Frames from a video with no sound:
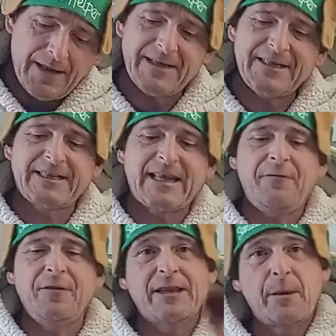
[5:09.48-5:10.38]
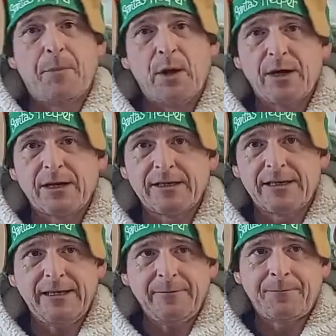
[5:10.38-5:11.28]
And this is definitely the
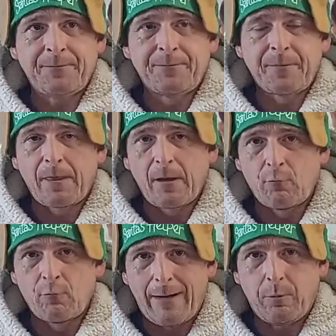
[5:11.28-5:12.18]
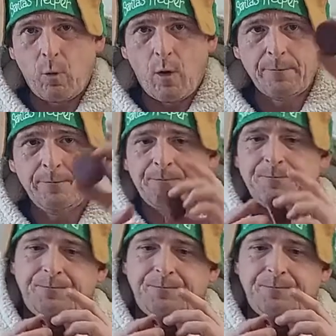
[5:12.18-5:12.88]
Burgundy wrap one.